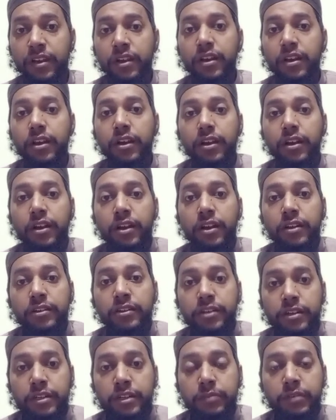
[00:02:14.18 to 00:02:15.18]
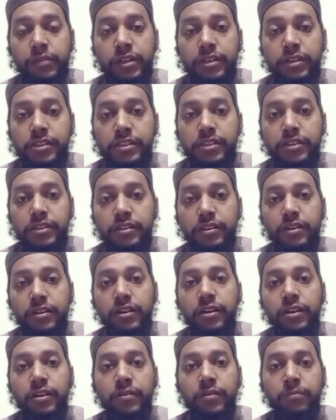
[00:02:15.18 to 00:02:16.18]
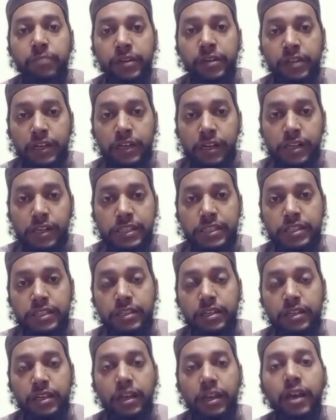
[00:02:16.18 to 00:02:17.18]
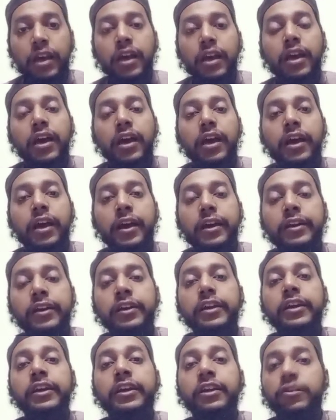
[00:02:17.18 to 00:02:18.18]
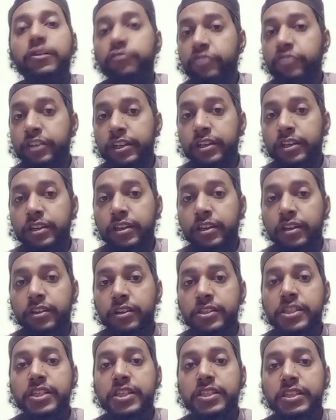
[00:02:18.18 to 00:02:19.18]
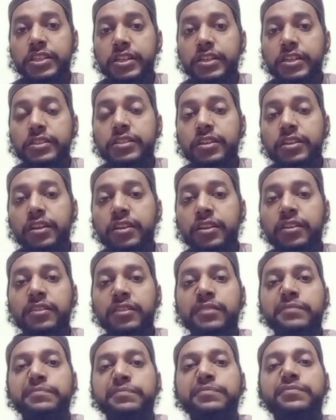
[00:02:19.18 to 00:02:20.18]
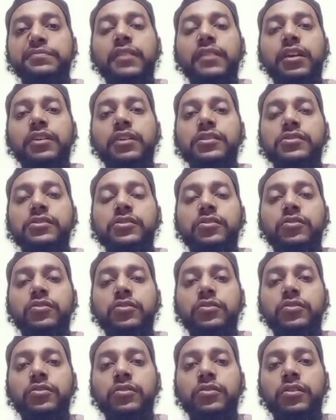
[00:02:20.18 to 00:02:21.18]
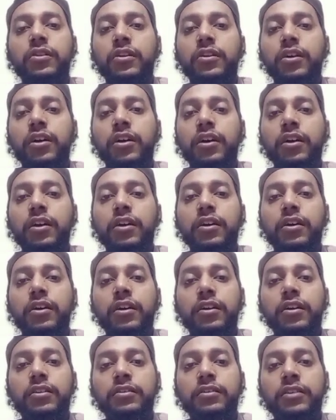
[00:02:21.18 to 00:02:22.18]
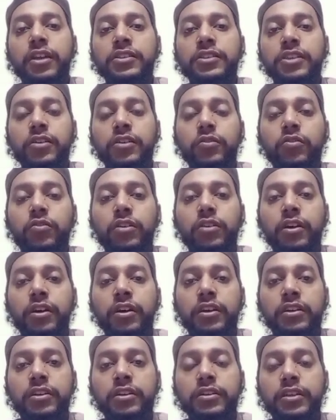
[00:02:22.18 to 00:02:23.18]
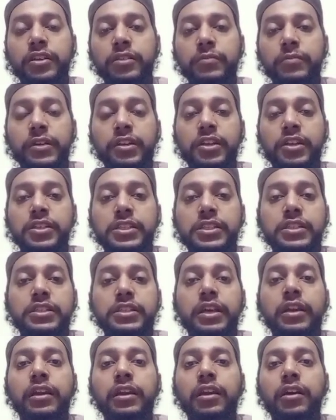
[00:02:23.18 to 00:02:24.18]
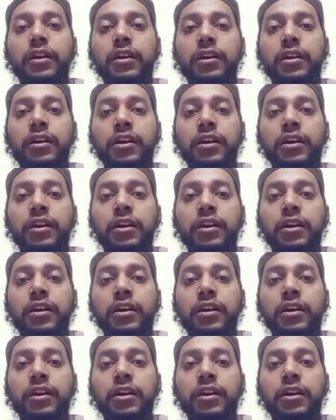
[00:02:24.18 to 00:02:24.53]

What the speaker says: 30 minutes per class, and in a week 6 days. So that's how I conduct my classes, and I